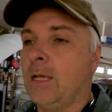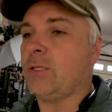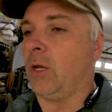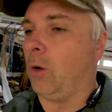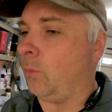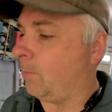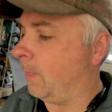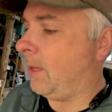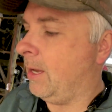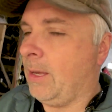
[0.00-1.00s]
So
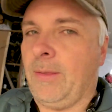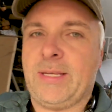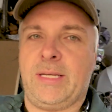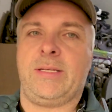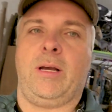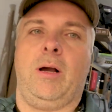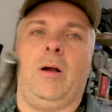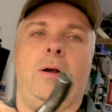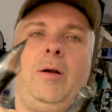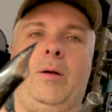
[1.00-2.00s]
this is
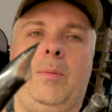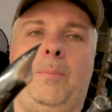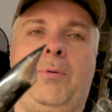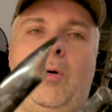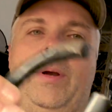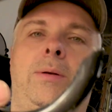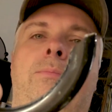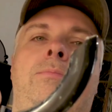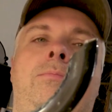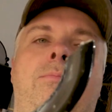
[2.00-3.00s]
our broken